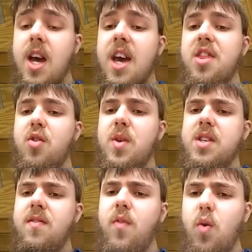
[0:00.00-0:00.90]
And the
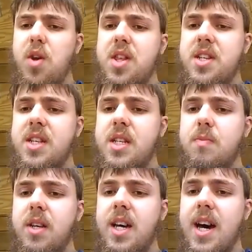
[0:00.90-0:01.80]
reason for this is
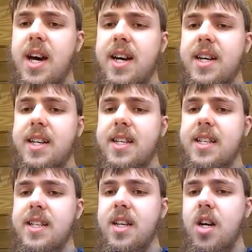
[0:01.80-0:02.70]
because